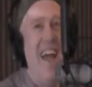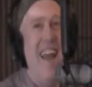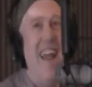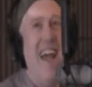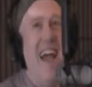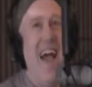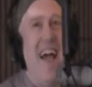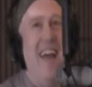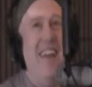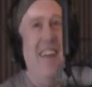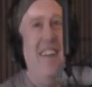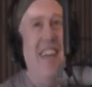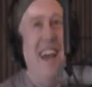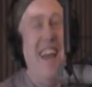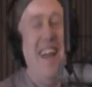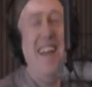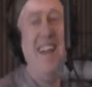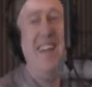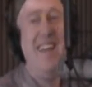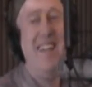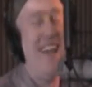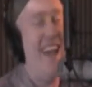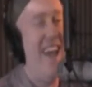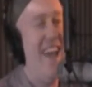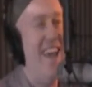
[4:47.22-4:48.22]
And, and,
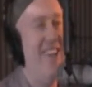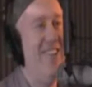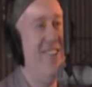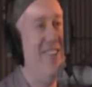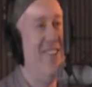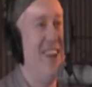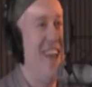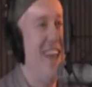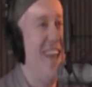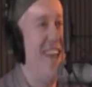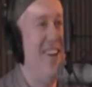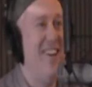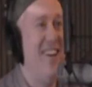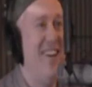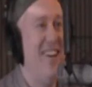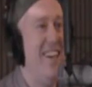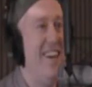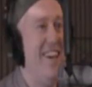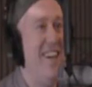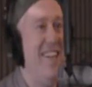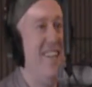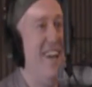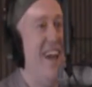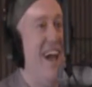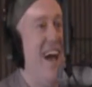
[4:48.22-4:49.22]
getting tasered ain't gonna
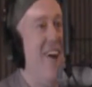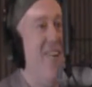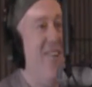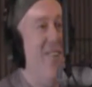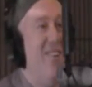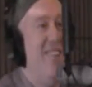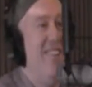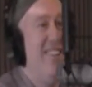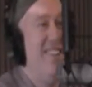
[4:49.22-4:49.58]
get you out.